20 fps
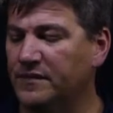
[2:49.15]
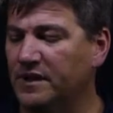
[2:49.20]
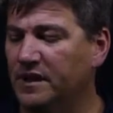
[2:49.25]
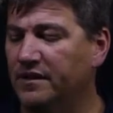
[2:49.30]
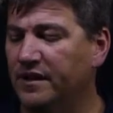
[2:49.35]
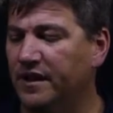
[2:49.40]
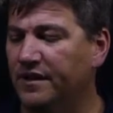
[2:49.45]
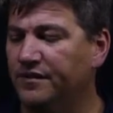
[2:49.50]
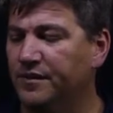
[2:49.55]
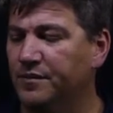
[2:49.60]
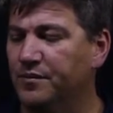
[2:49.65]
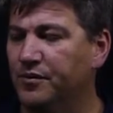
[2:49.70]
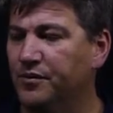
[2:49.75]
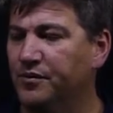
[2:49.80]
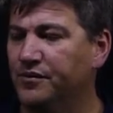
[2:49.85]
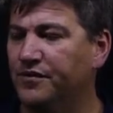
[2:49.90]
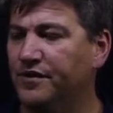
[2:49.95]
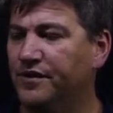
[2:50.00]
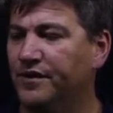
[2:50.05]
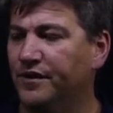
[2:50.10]
Now, it's
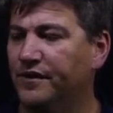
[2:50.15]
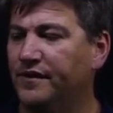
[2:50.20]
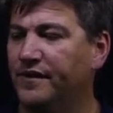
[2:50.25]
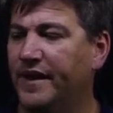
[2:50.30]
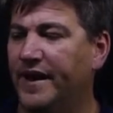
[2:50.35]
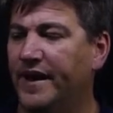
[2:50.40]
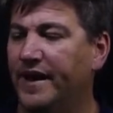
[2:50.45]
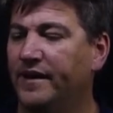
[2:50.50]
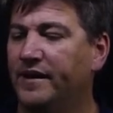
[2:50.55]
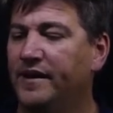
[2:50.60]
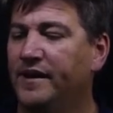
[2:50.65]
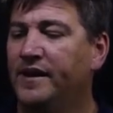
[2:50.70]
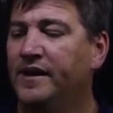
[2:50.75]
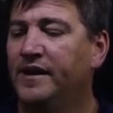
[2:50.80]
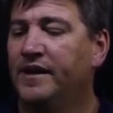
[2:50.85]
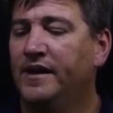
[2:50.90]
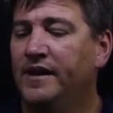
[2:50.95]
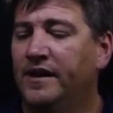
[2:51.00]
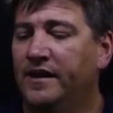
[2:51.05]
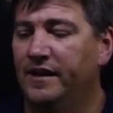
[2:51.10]
important to note that
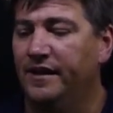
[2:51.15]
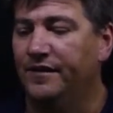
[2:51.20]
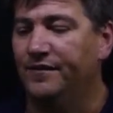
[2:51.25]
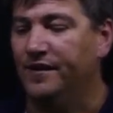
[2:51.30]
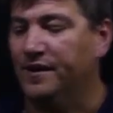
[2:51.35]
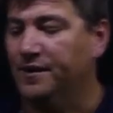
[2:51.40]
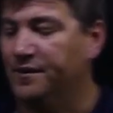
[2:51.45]
if I